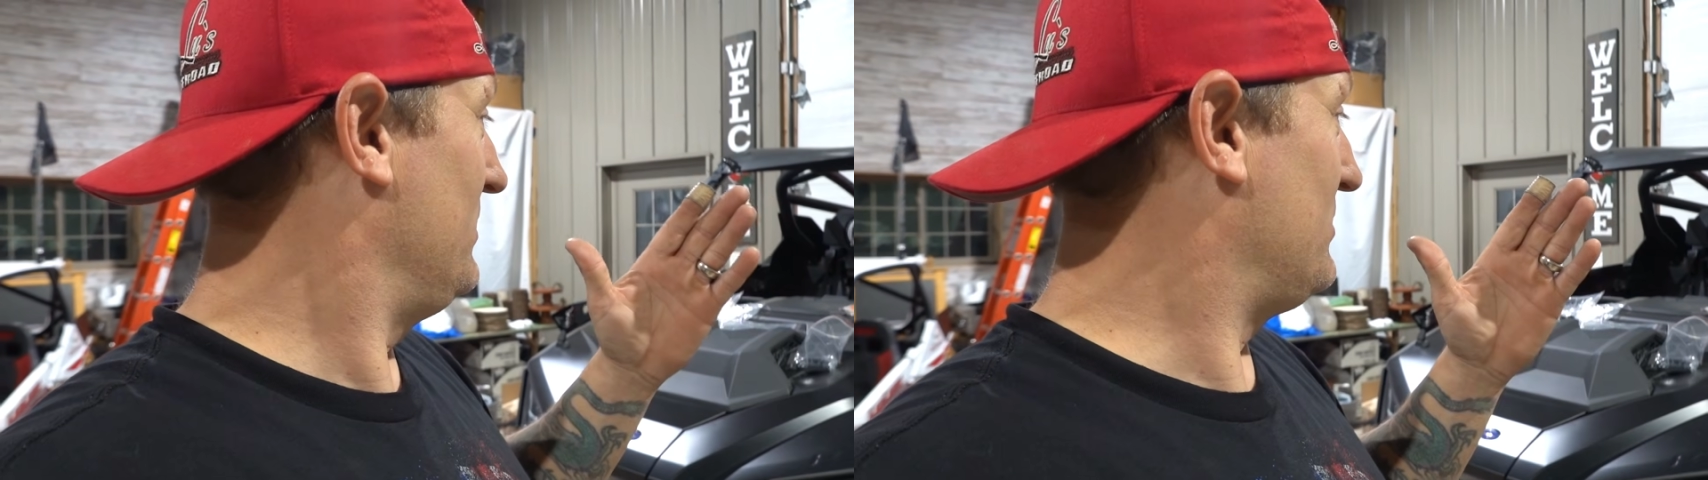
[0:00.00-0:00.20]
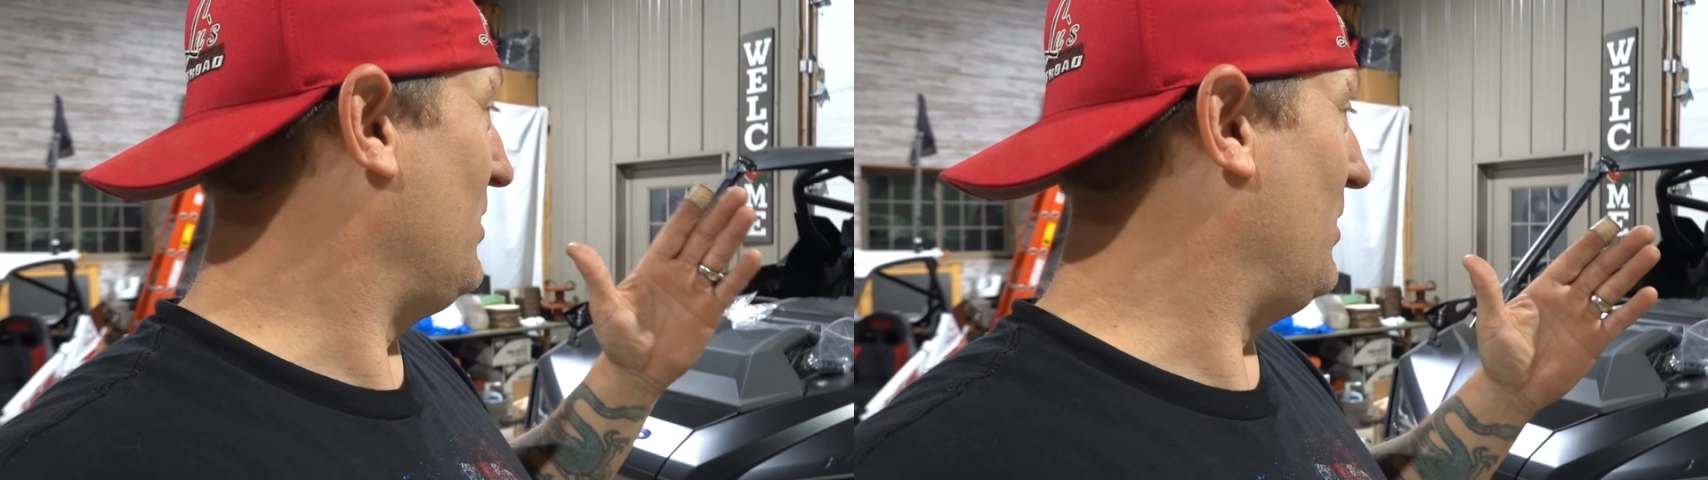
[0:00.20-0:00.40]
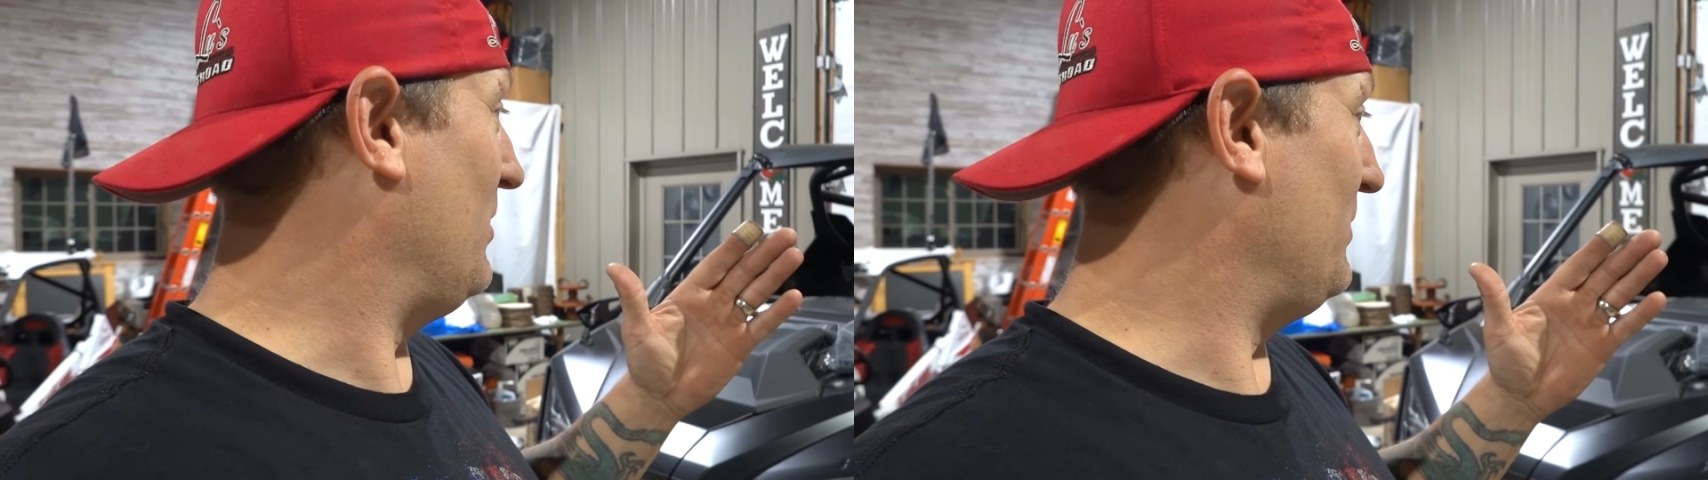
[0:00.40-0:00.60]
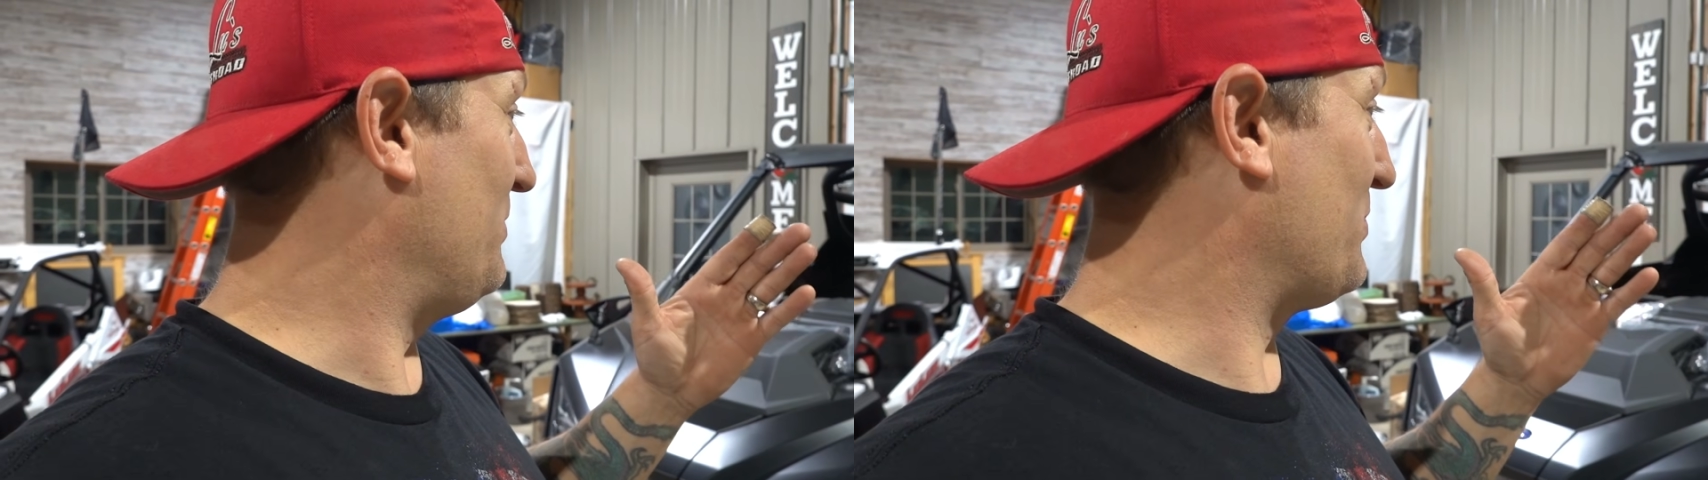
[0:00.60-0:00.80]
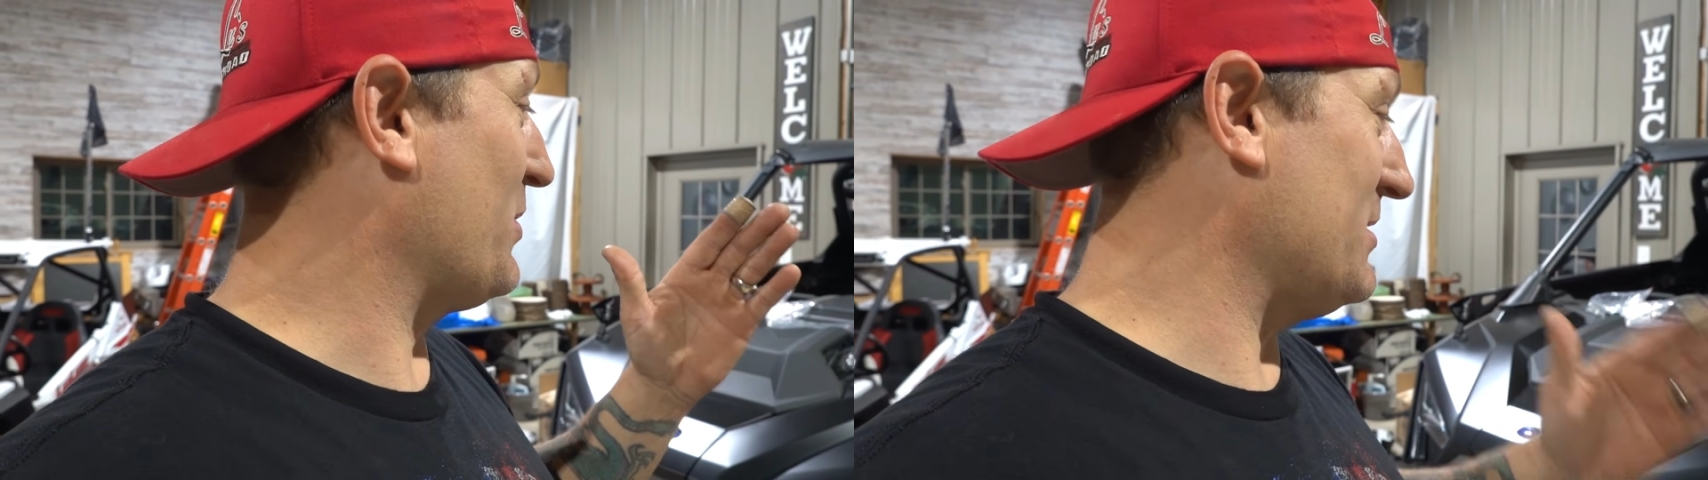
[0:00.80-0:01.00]

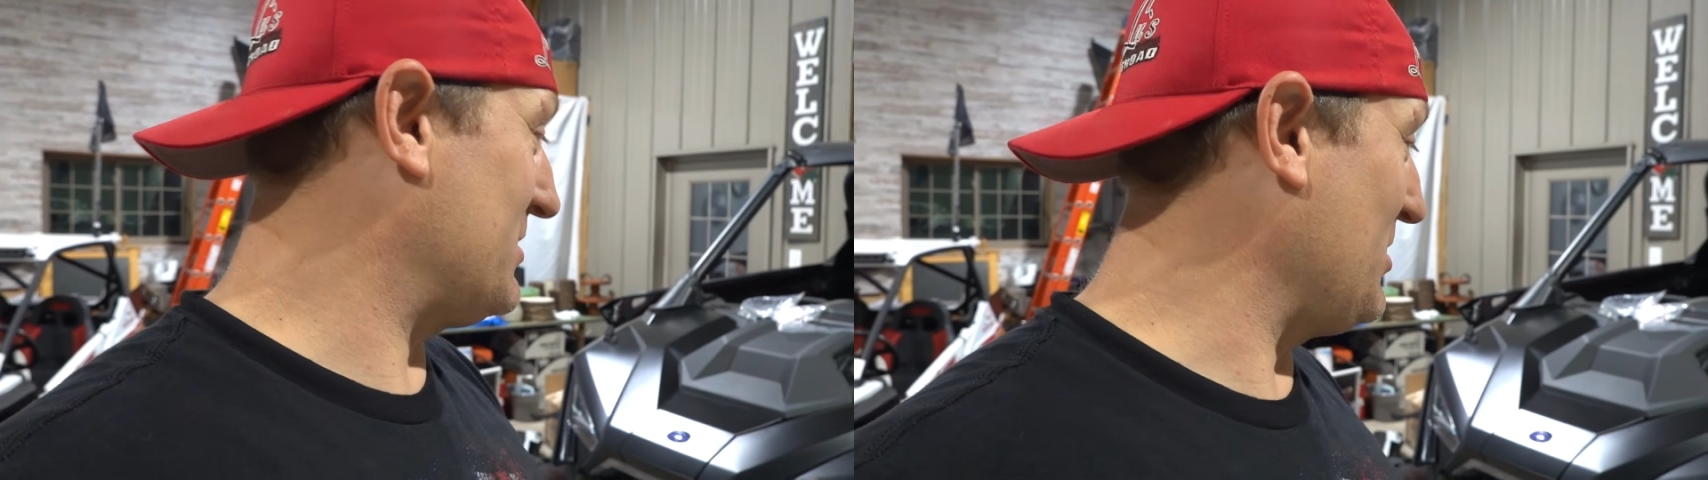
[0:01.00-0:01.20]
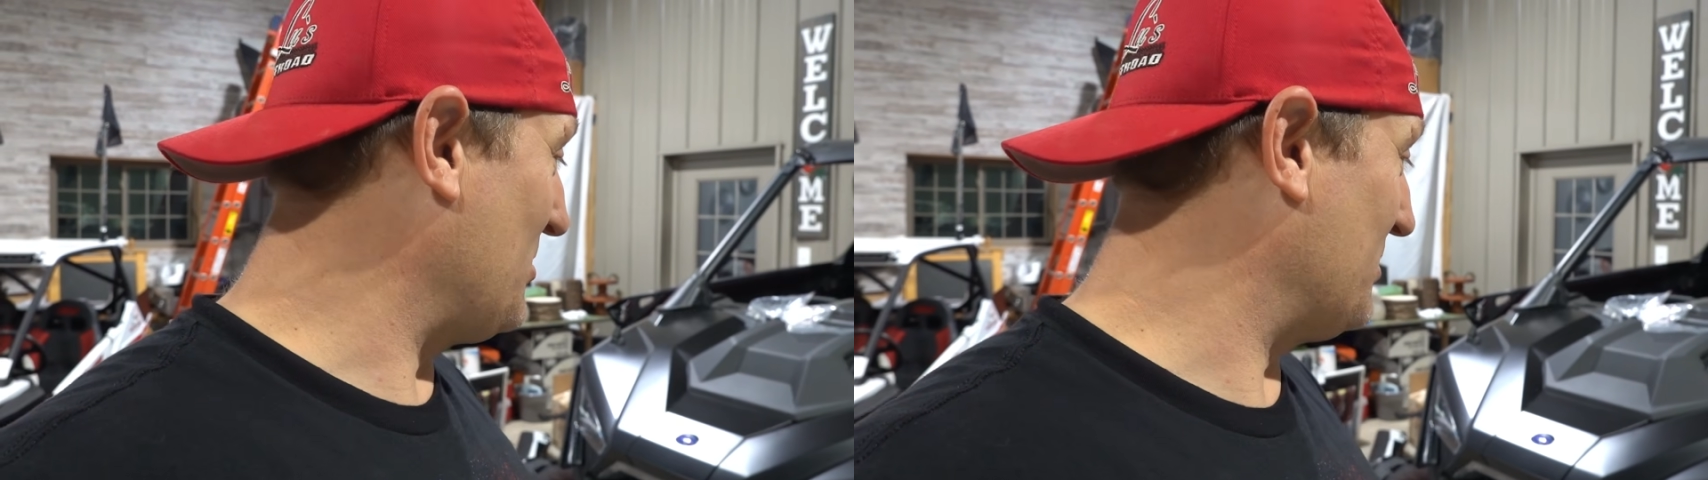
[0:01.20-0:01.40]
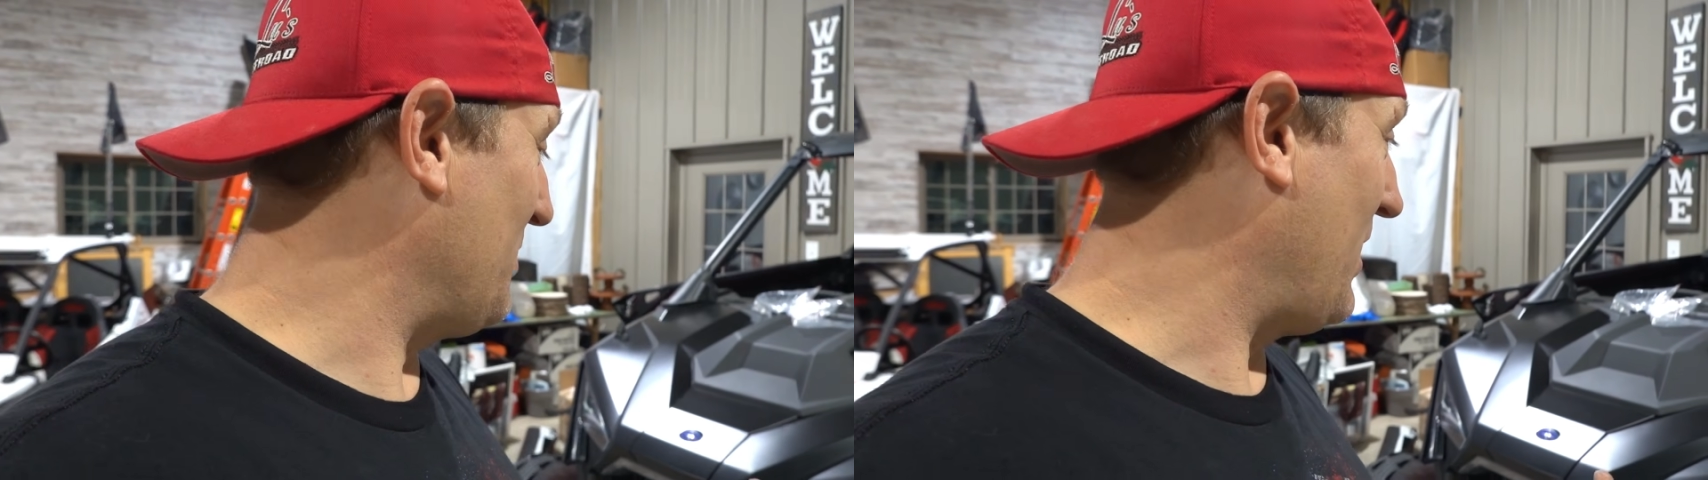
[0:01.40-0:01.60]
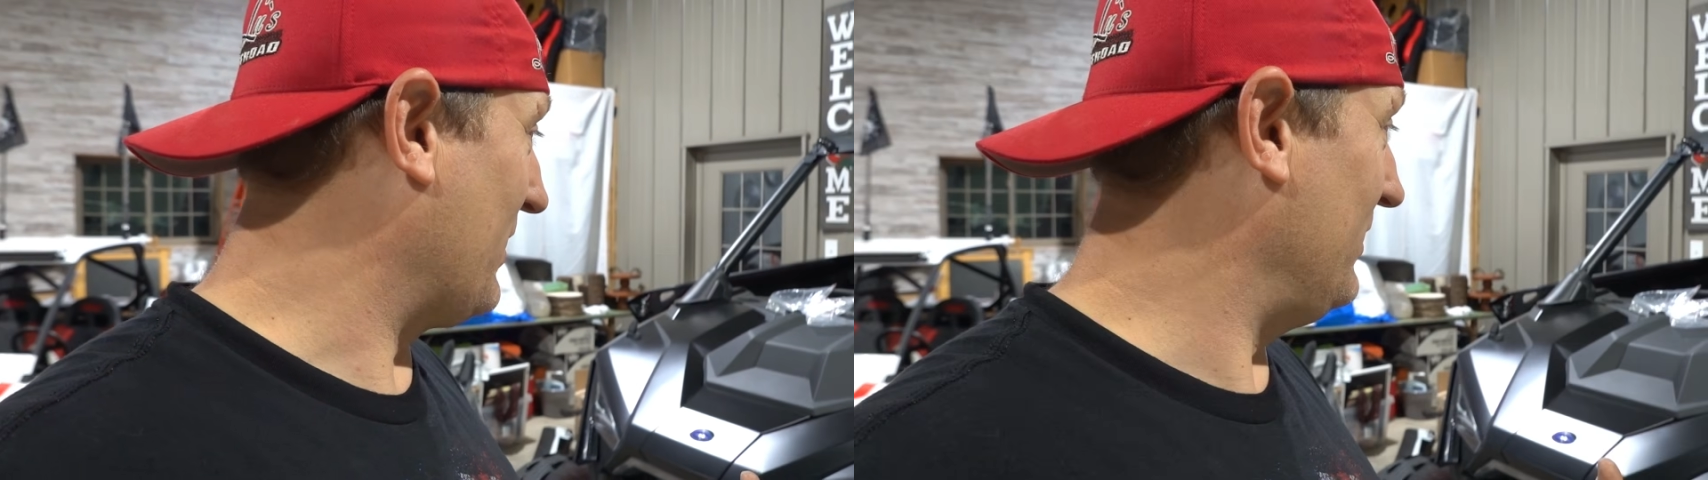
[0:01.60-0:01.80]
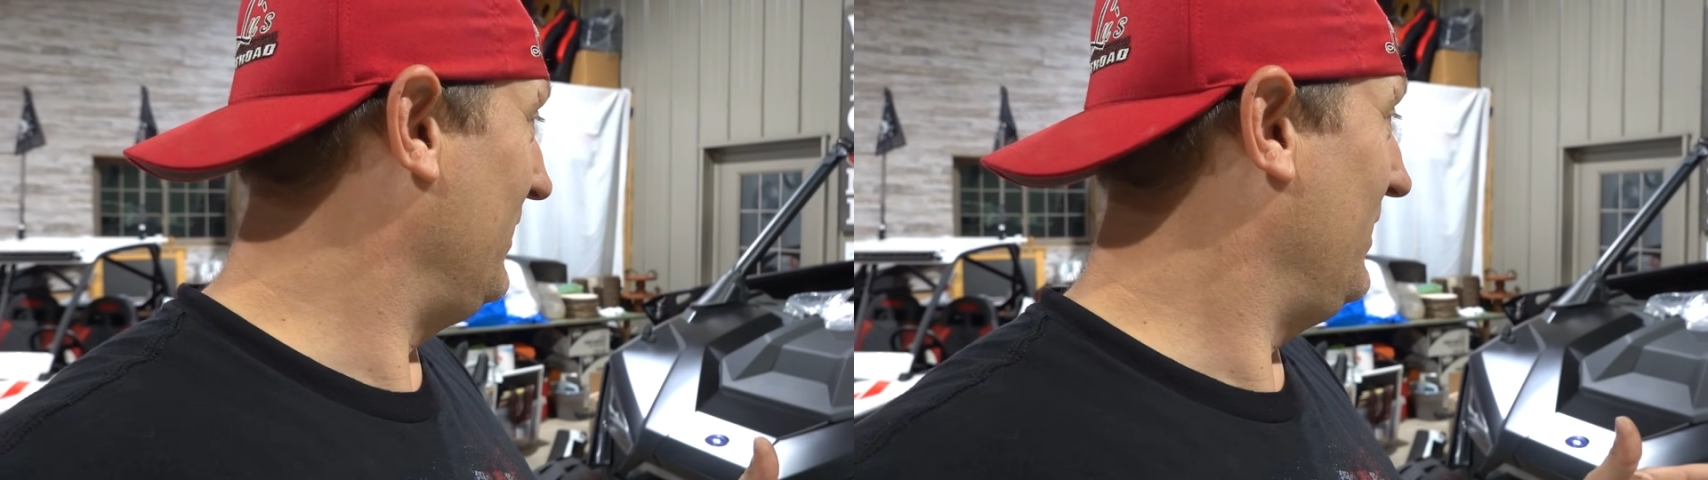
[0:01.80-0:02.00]
So pretty stoked about
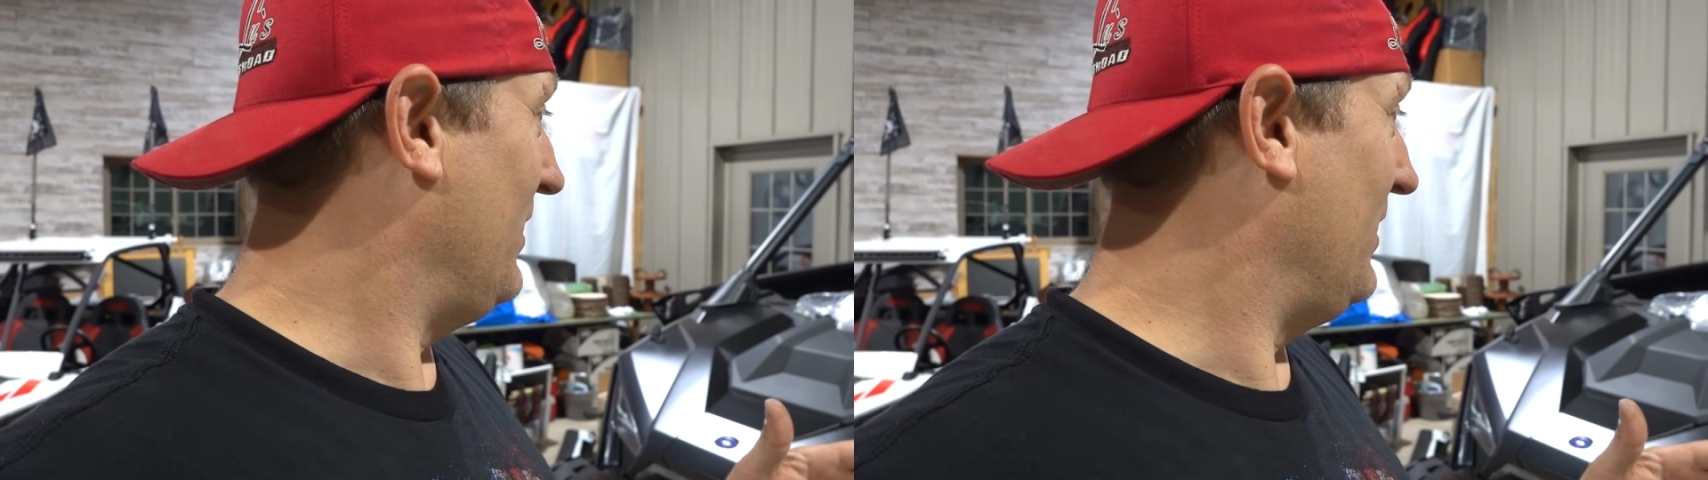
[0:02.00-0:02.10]
it.